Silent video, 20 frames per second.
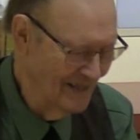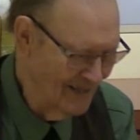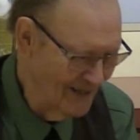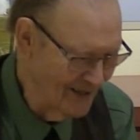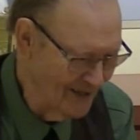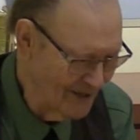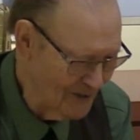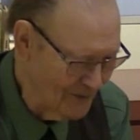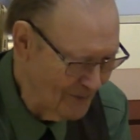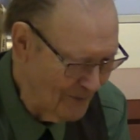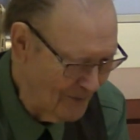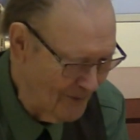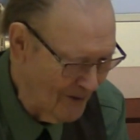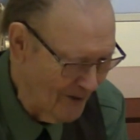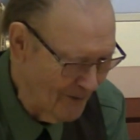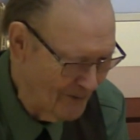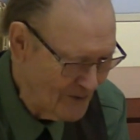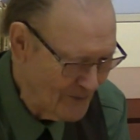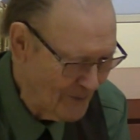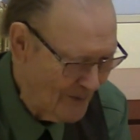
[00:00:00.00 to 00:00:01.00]
I could
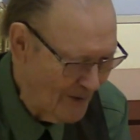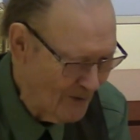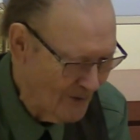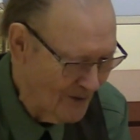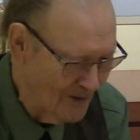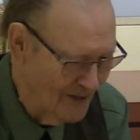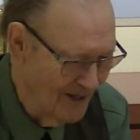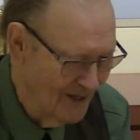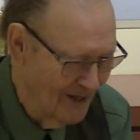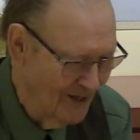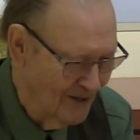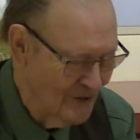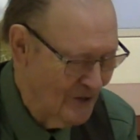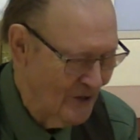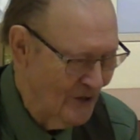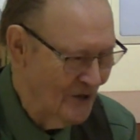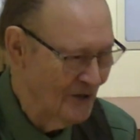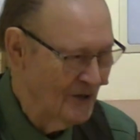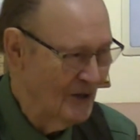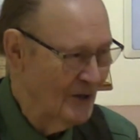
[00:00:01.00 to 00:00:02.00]
probably spoke
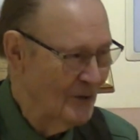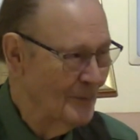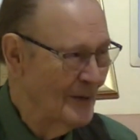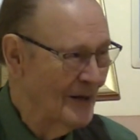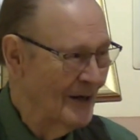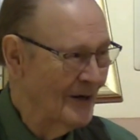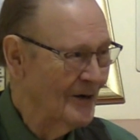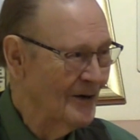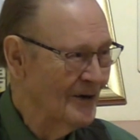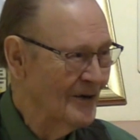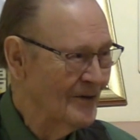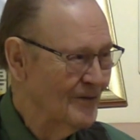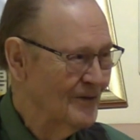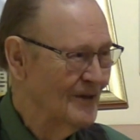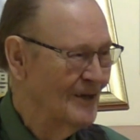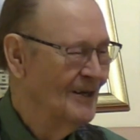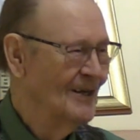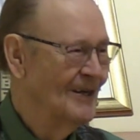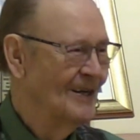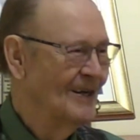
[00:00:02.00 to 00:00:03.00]
Cherokee better if
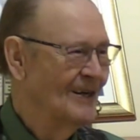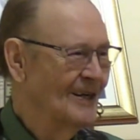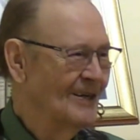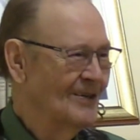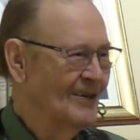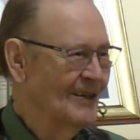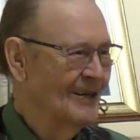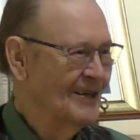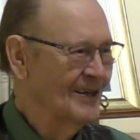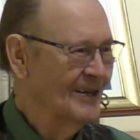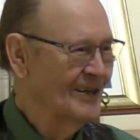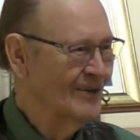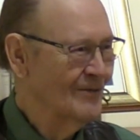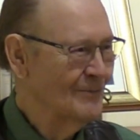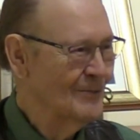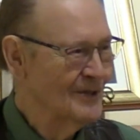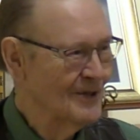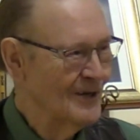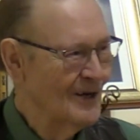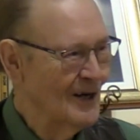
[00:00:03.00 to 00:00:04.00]
they'd have given
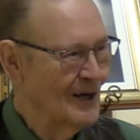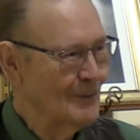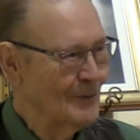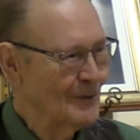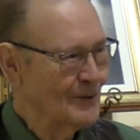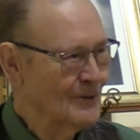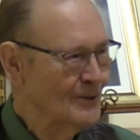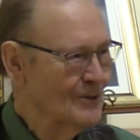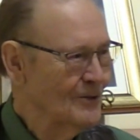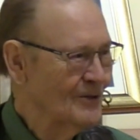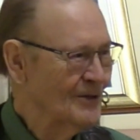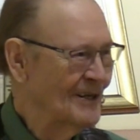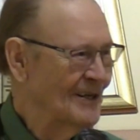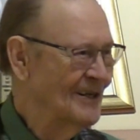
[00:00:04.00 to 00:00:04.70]
me the opportunity.